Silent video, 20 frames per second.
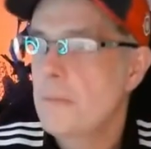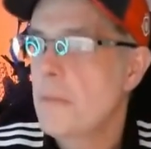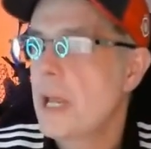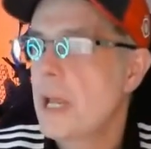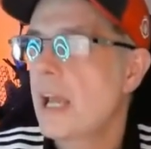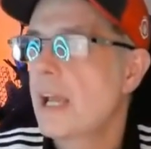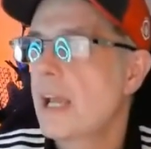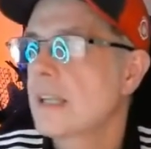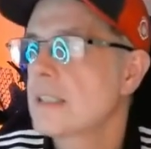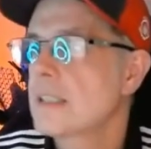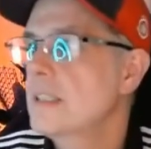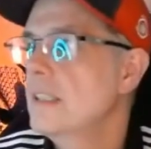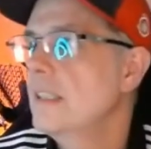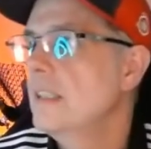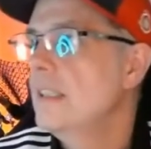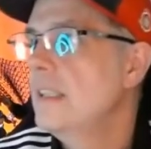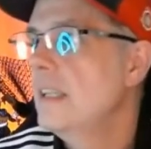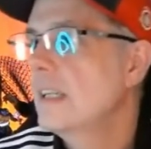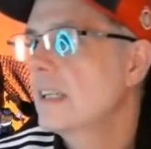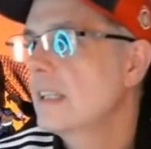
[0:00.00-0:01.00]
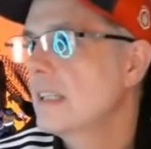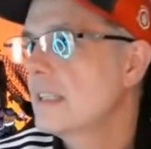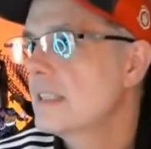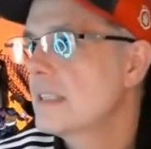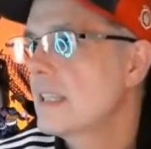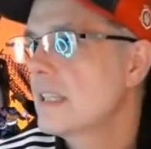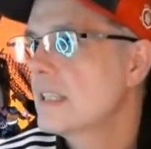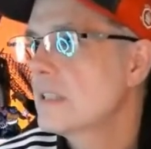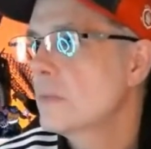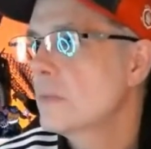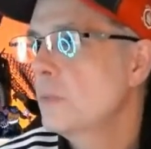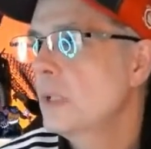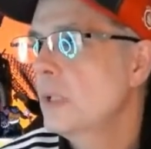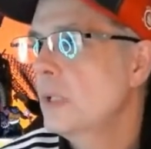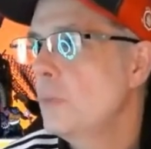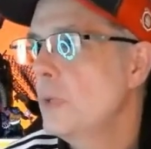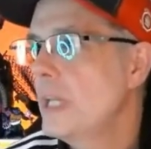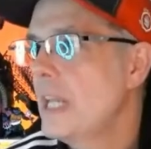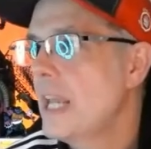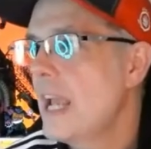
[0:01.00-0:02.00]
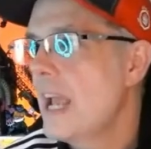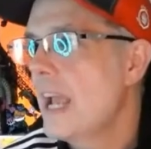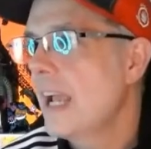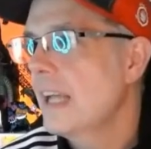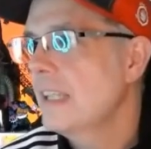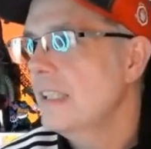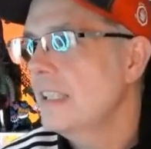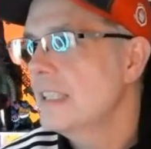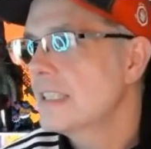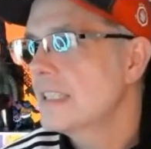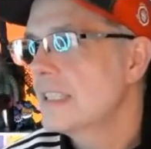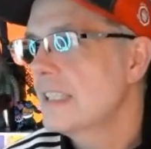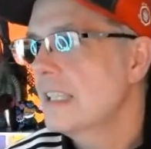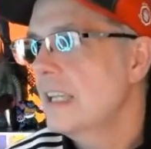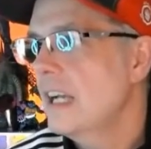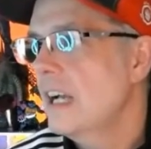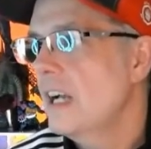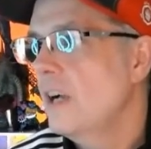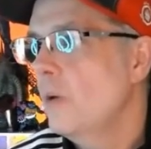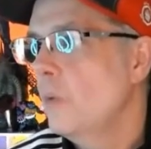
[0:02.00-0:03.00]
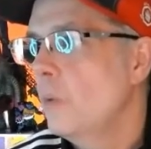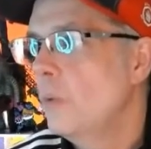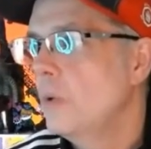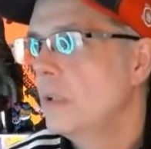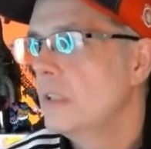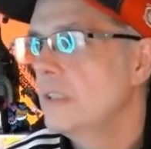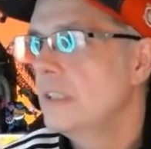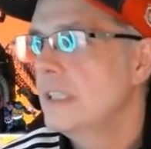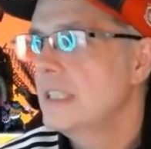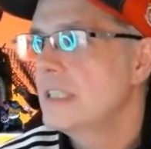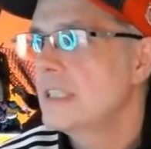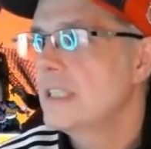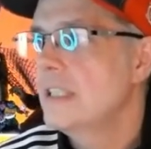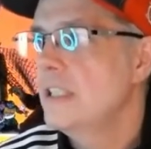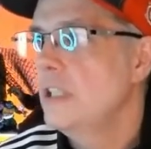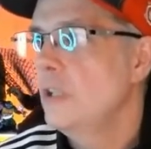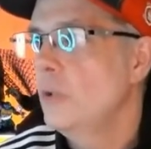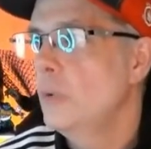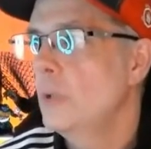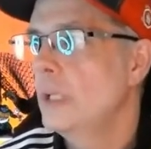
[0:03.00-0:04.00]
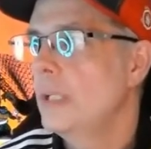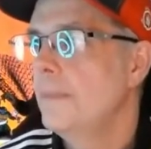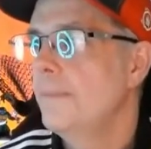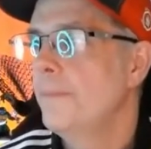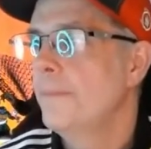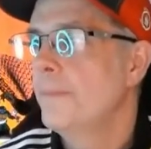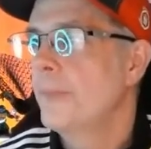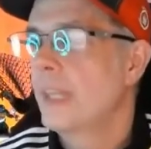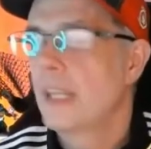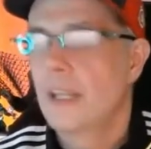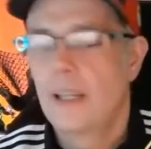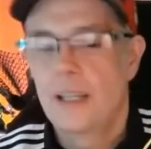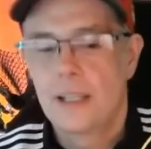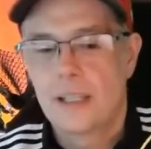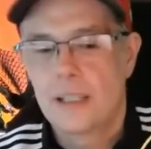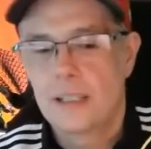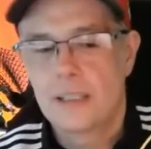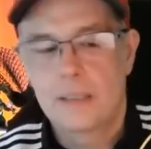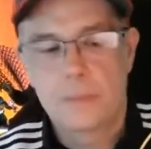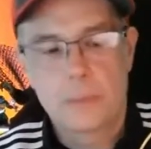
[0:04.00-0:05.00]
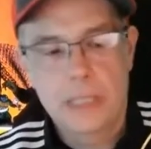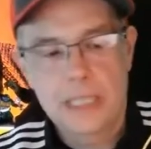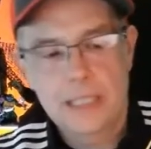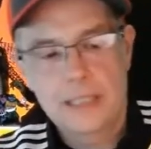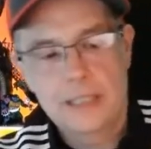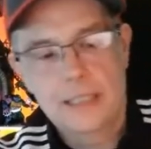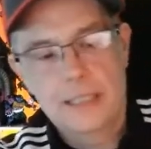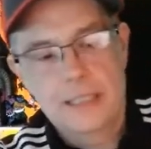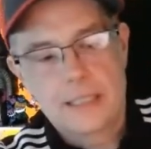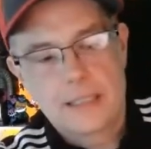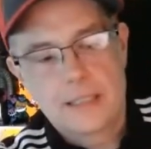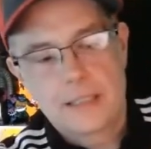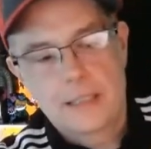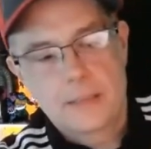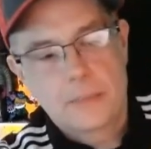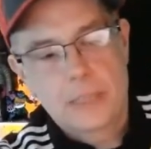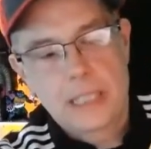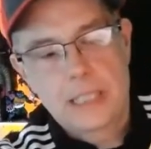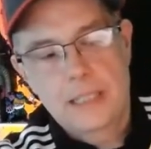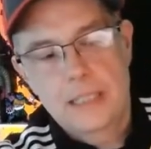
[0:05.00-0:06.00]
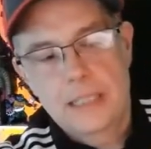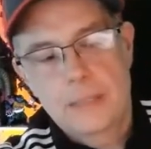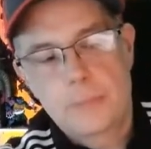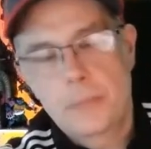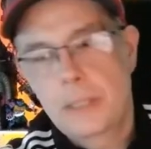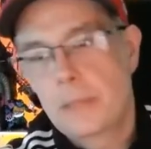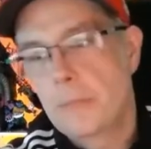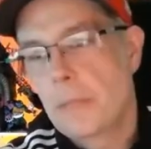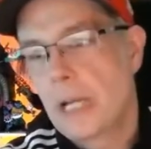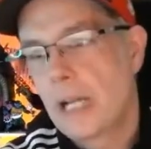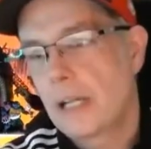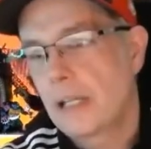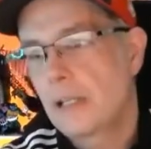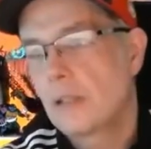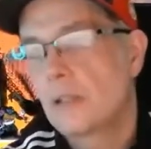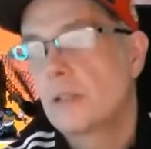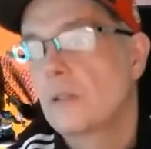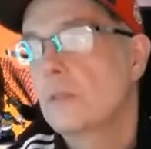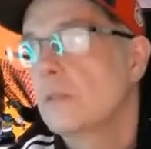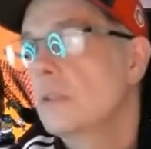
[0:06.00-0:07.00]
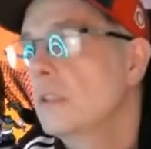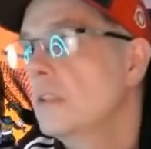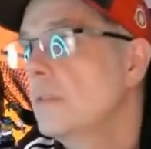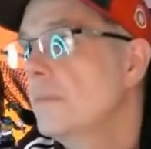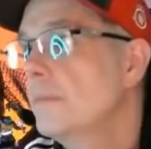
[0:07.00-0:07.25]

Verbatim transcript: Macs and Nuggets. That's where we at. Let's go. Let's do it. Let me get this. Let me get this Big Mac on.